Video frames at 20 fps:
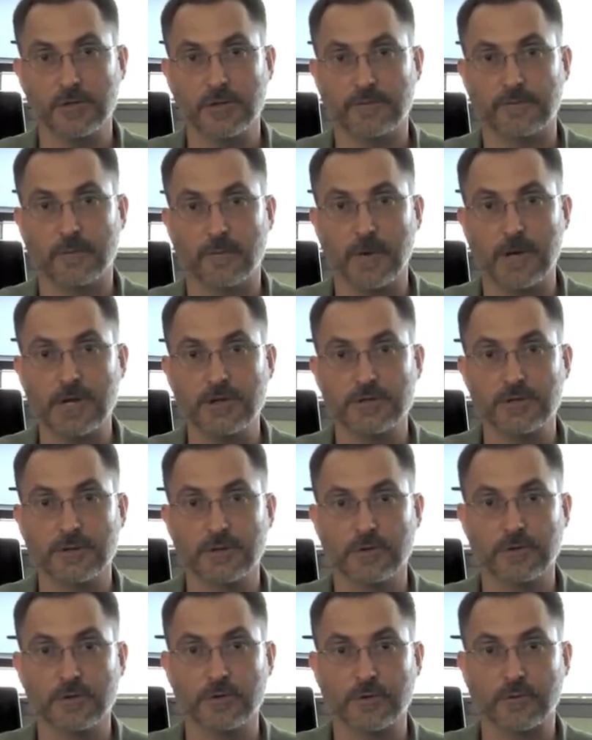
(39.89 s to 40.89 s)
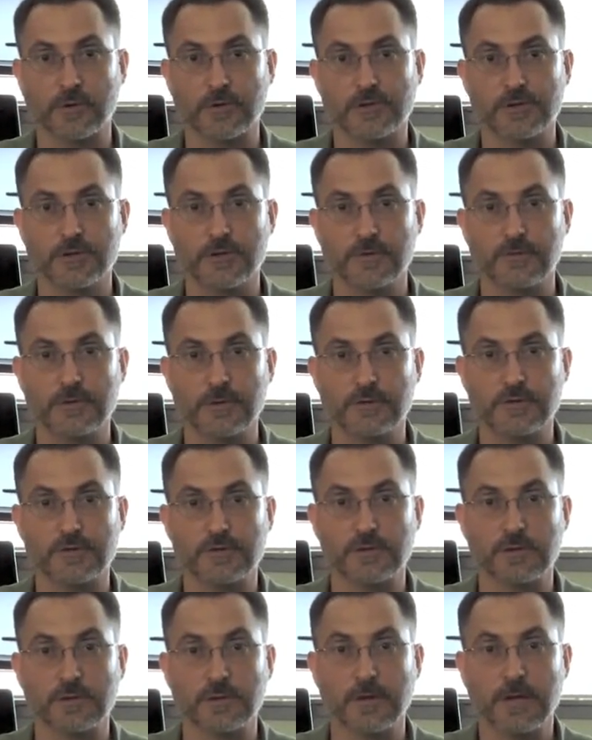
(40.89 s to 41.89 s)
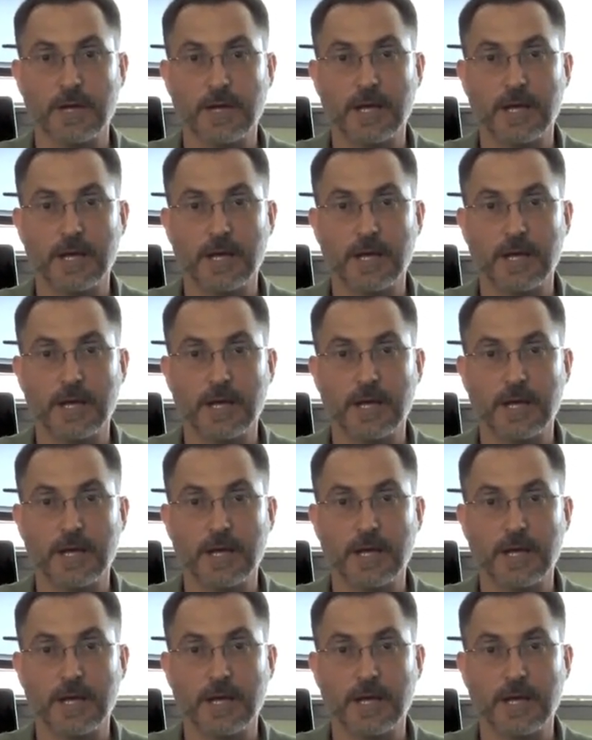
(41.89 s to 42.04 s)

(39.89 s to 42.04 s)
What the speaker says: information at the University of Houston,